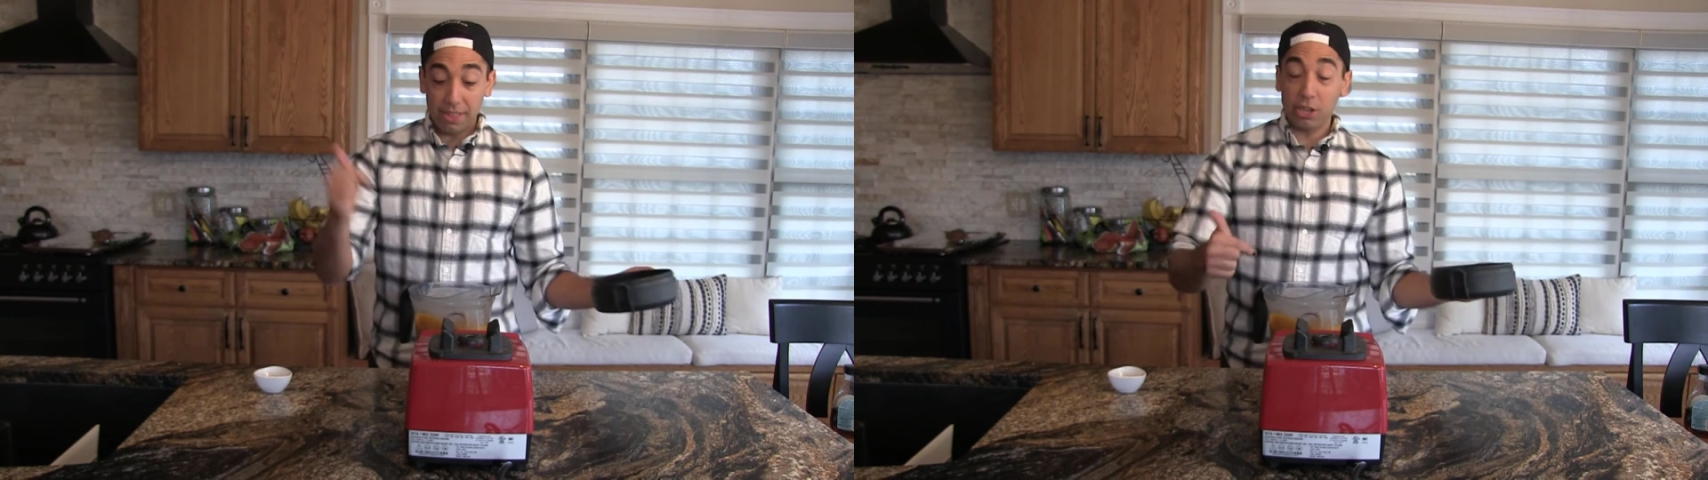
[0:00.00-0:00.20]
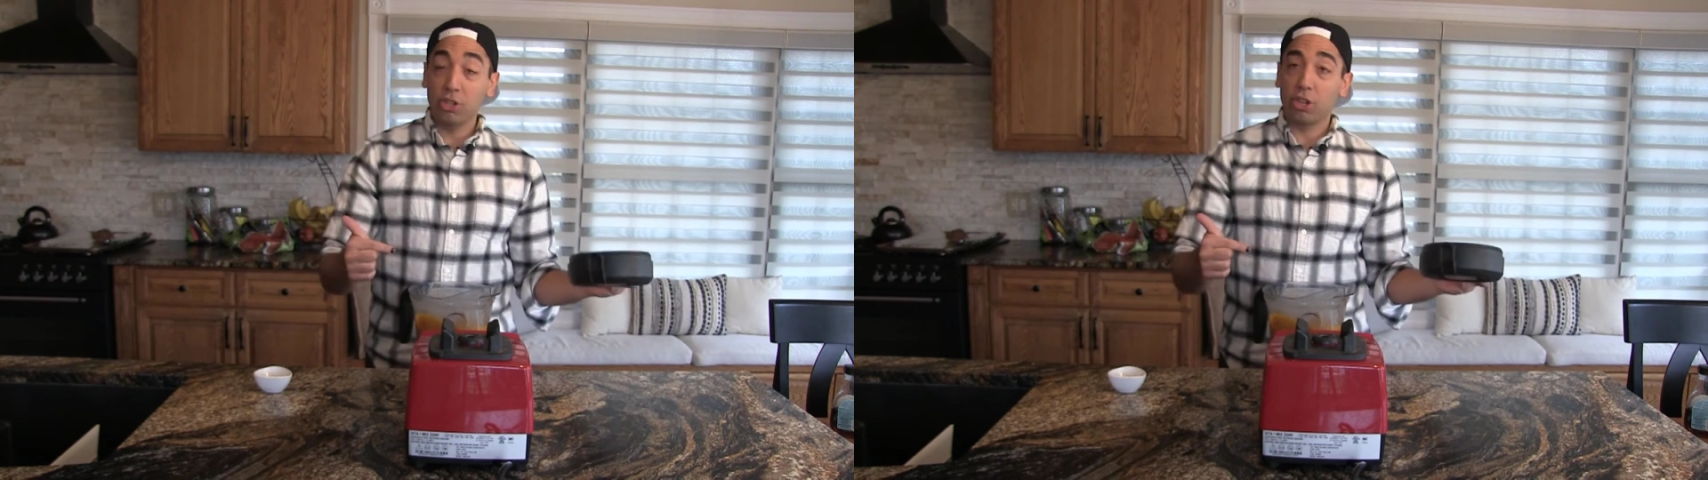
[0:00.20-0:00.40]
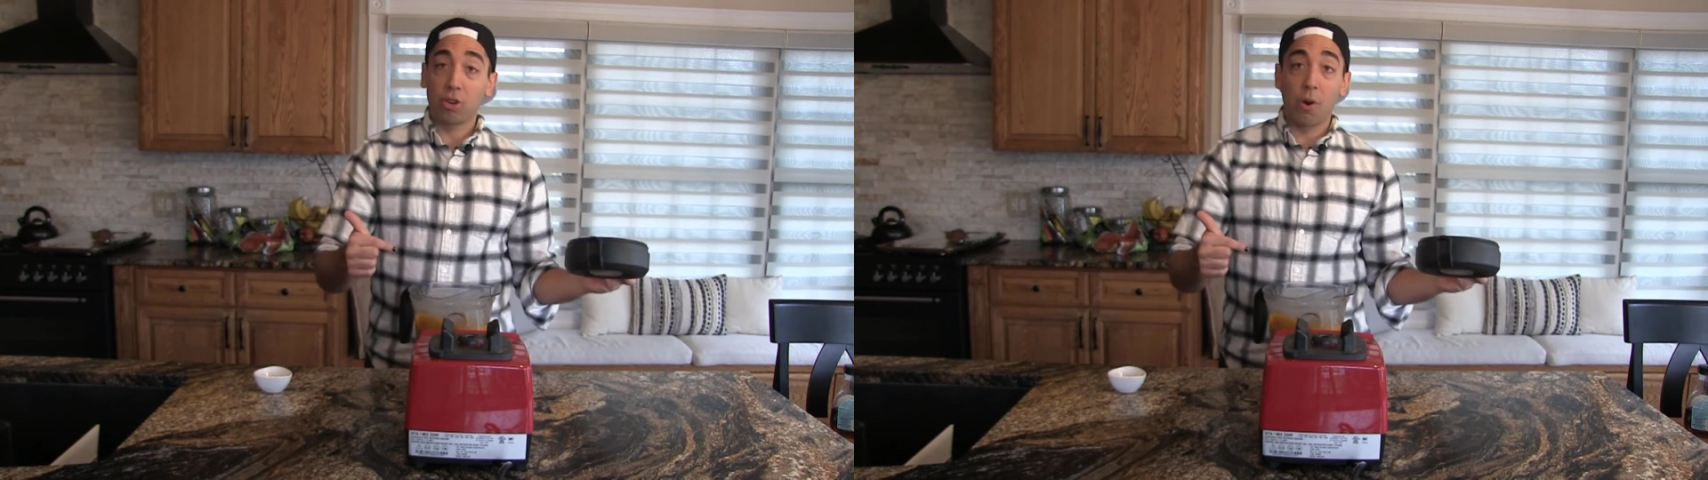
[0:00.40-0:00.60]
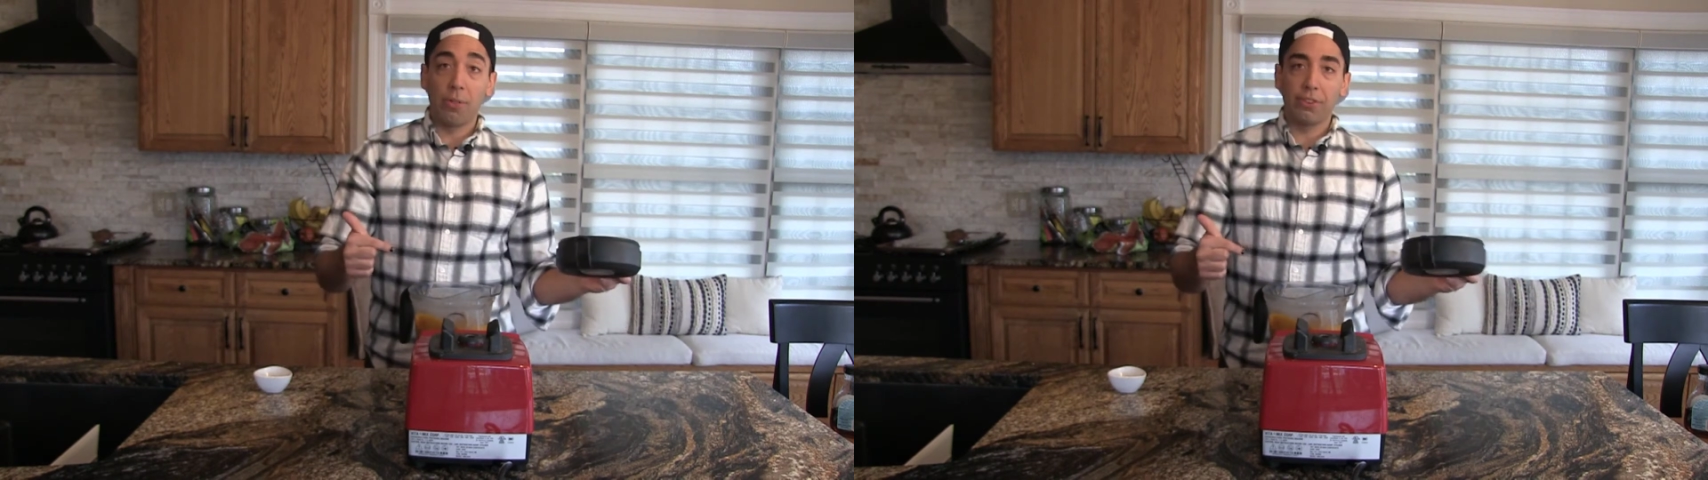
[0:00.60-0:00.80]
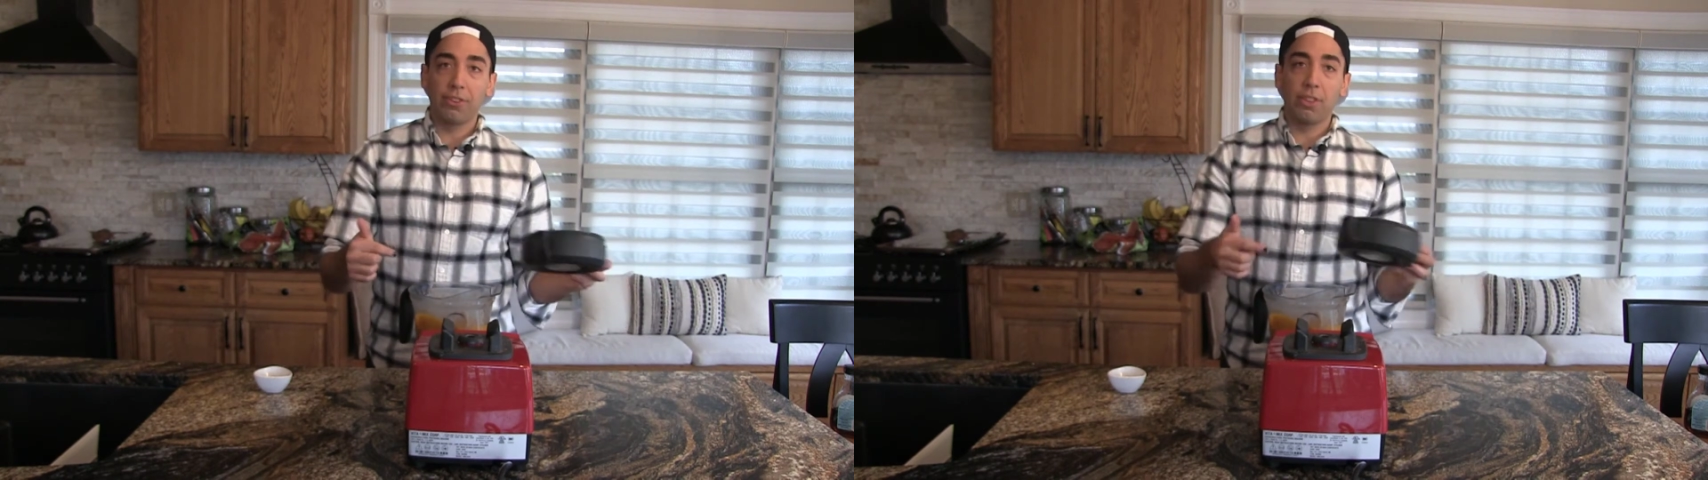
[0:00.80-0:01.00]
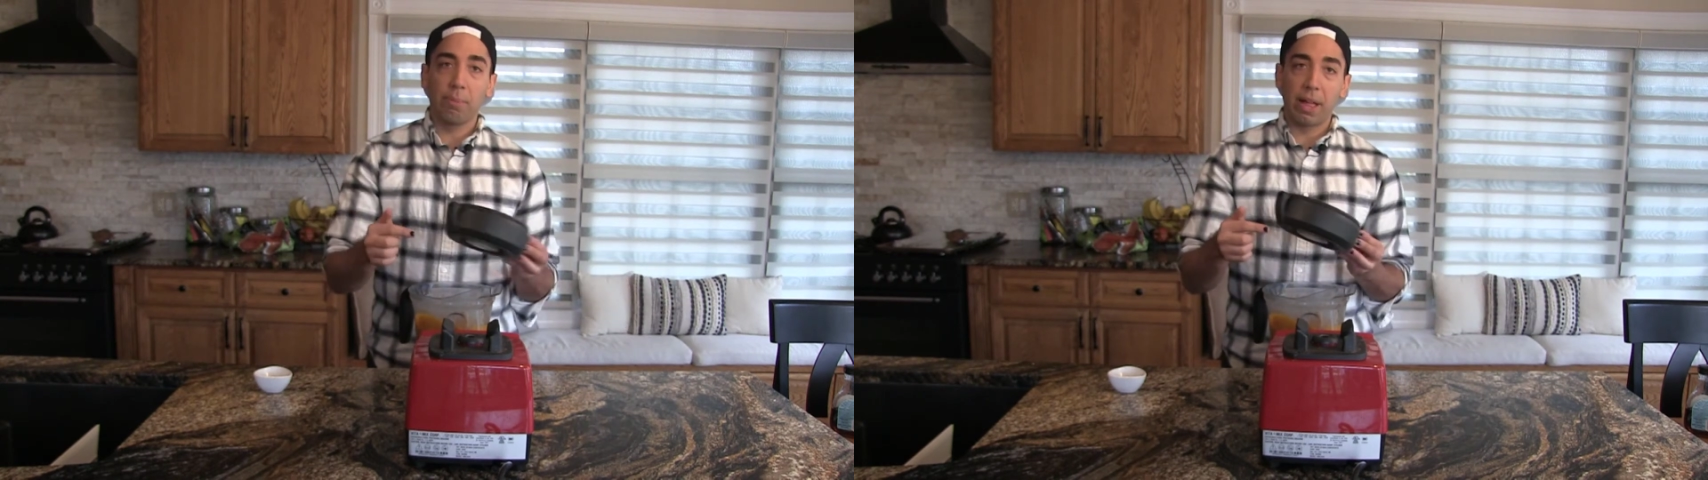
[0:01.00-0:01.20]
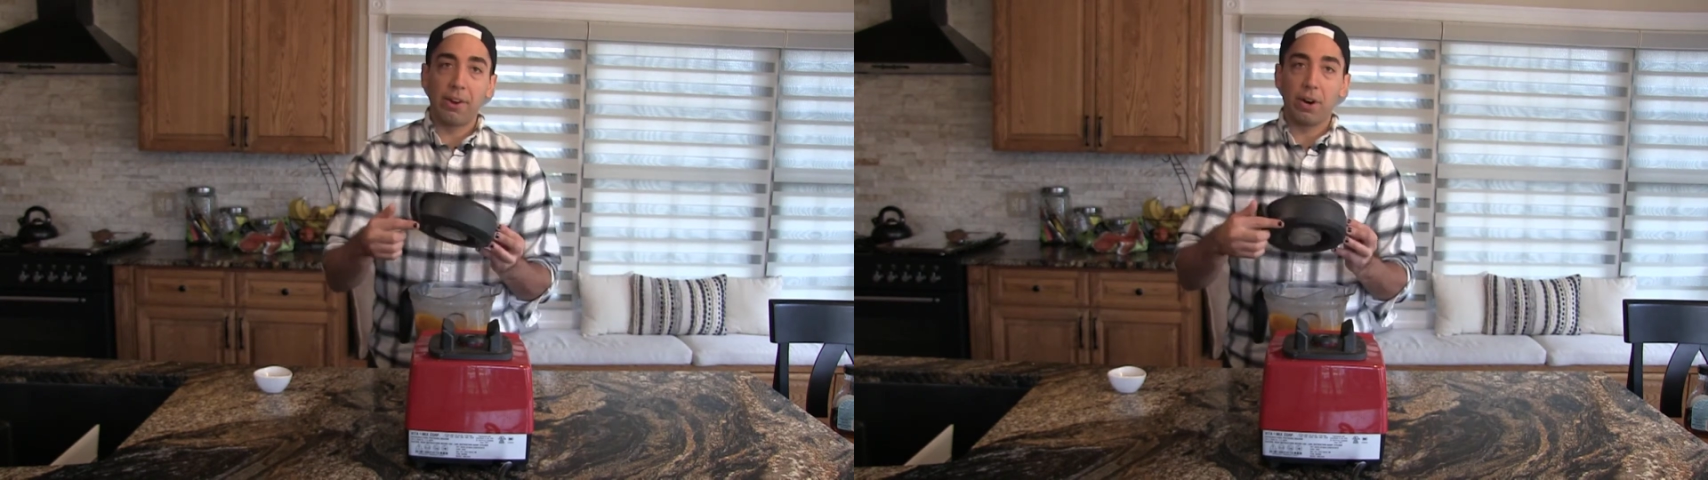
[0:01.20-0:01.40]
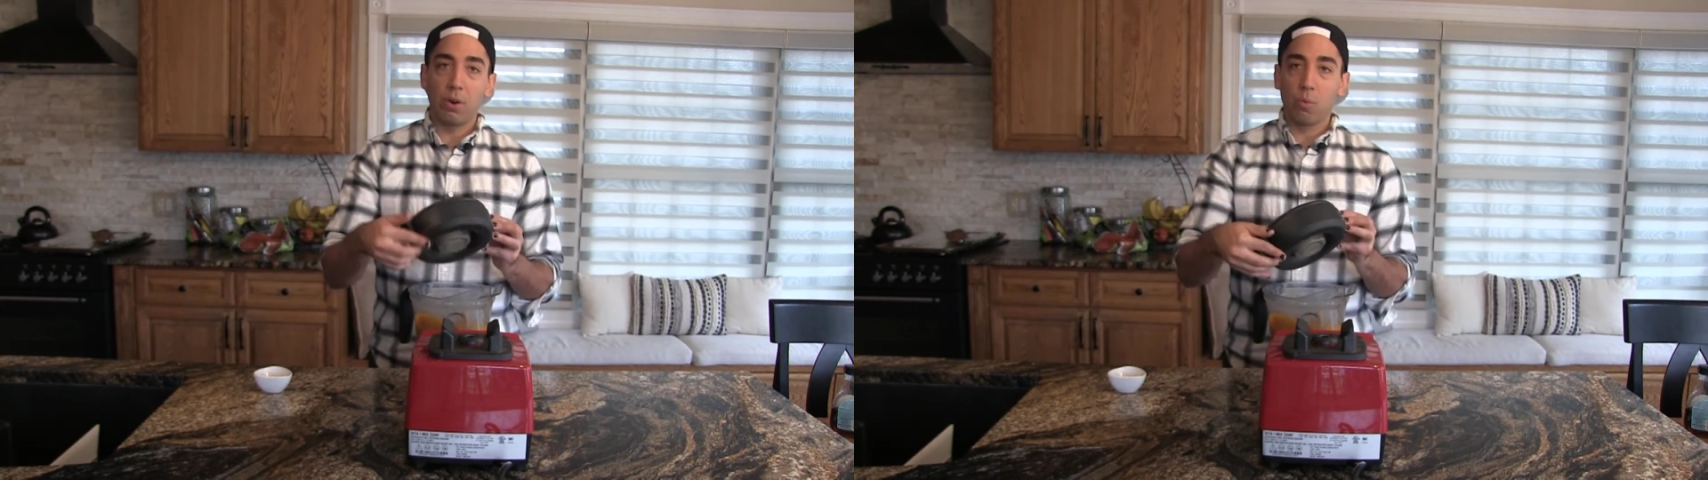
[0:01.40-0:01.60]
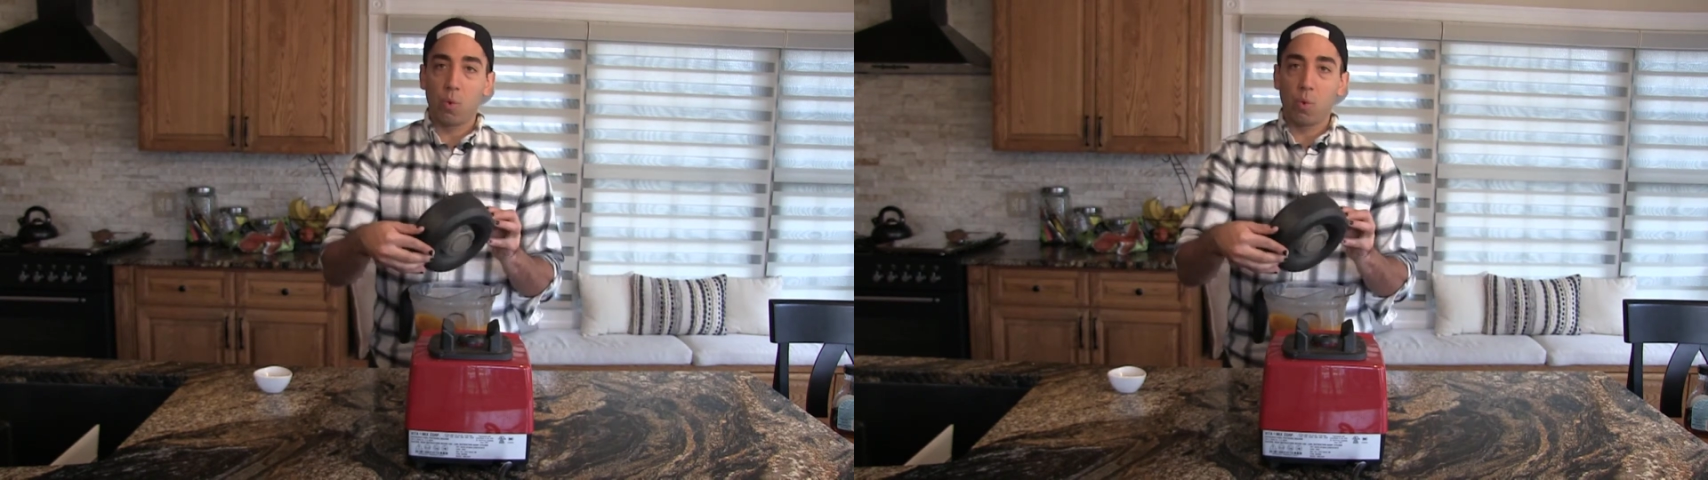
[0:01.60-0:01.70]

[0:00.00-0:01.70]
then you just throw this in the blender